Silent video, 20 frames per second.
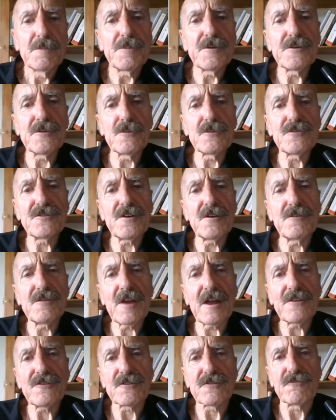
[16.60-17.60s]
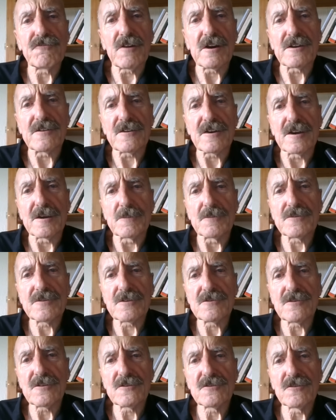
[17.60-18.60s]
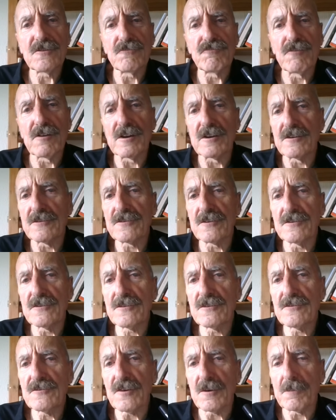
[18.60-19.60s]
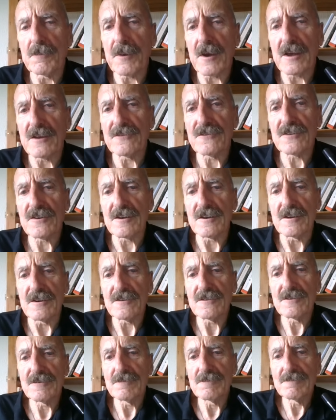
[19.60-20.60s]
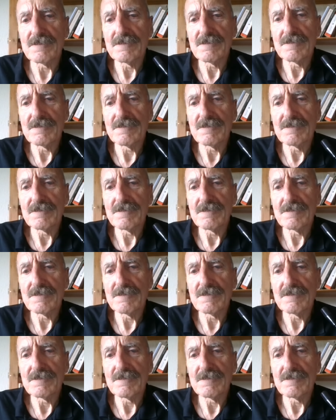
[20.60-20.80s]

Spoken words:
but also the other great apes, such as gorillas and chimpanzees.